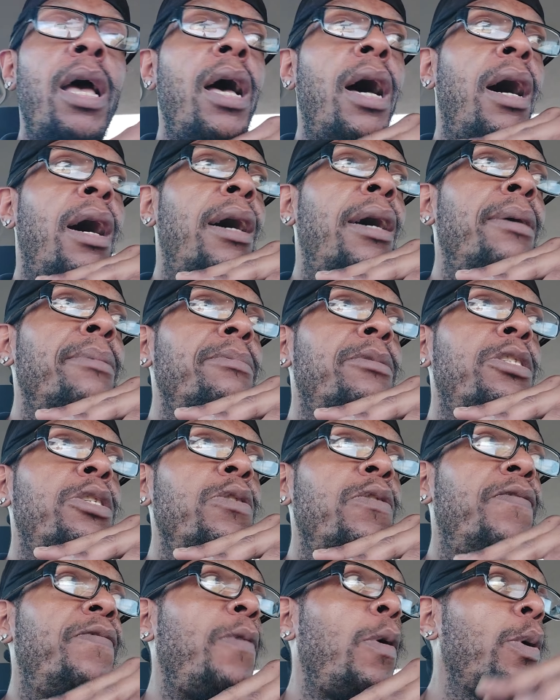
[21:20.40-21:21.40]
um,
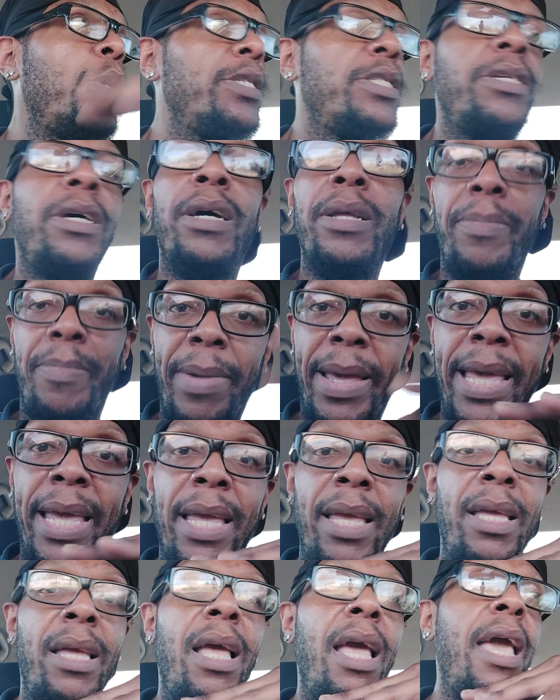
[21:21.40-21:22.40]
to focus on
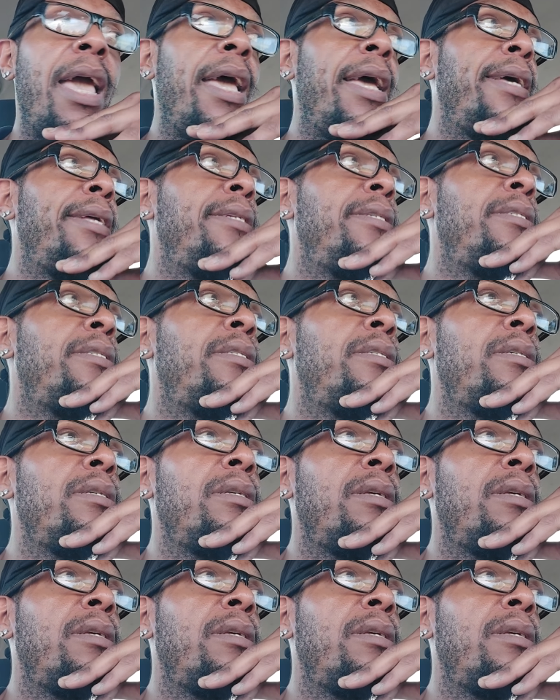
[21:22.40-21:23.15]
me and